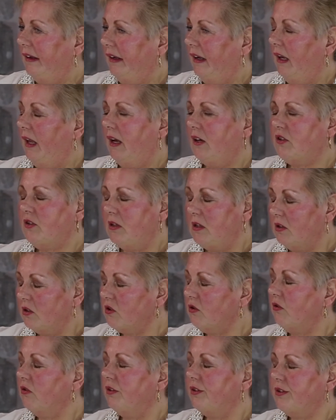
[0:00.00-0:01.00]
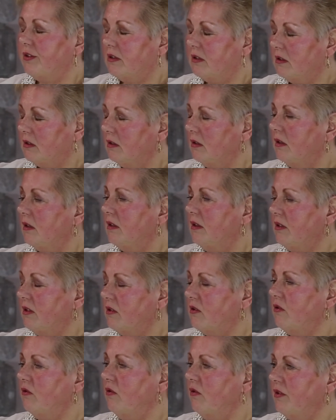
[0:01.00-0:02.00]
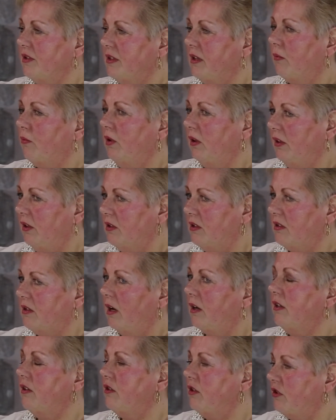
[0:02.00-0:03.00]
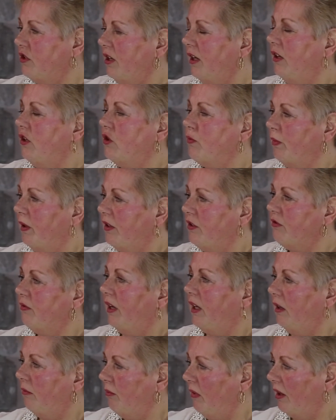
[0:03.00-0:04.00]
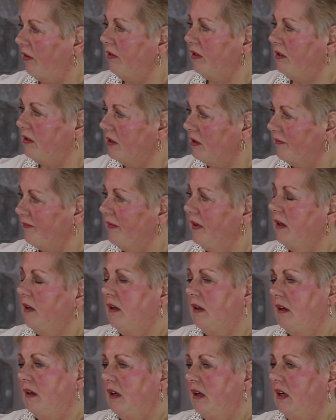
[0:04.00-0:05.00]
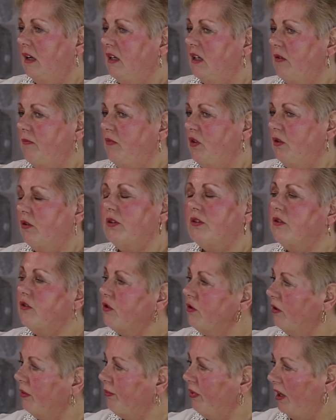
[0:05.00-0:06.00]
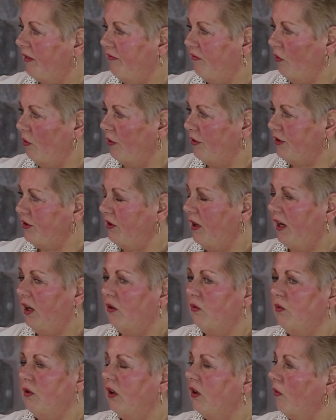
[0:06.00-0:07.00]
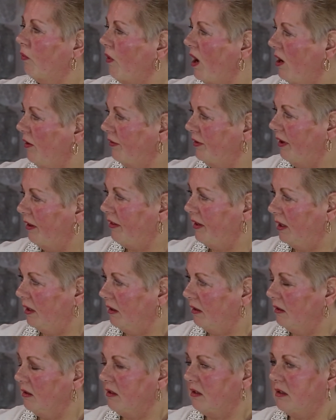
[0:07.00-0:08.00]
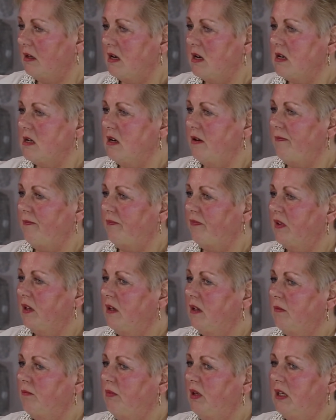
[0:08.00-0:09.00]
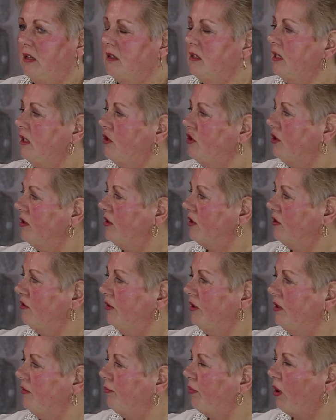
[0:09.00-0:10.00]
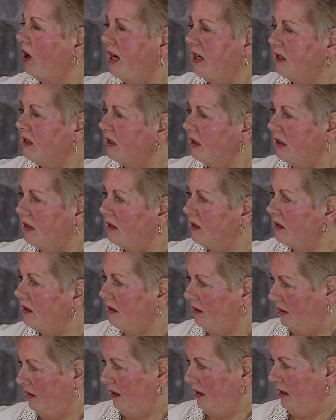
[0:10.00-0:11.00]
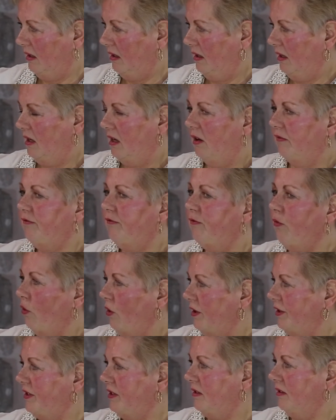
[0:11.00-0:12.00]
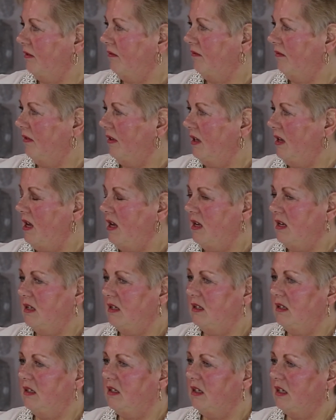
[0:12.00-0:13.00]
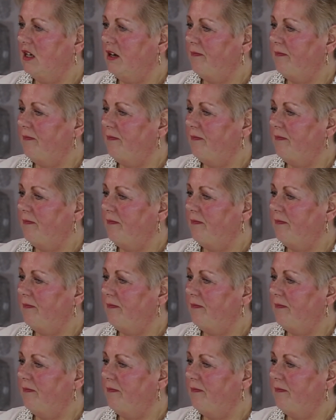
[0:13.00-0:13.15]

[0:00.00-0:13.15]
And actually this is the horse that really started to change my training methods. You couldn't do it by force. You had to work around things because he just couldn't process force. And